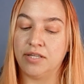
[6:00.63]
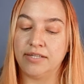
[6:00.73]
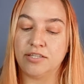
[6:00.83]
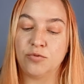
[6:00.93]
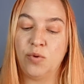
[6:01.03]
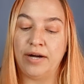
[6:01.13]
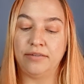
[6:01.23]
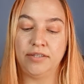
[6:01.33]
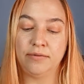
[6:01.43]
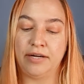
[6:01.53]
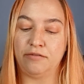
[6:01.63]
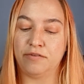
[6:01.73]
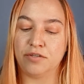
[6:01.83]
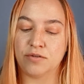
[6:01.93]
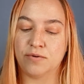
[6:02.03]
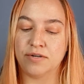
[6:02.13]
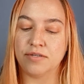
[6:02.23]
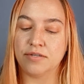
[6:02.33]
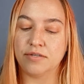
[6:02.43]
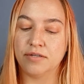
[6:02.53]
glances wildly around for the
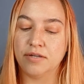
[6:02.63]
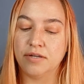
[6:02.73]
source.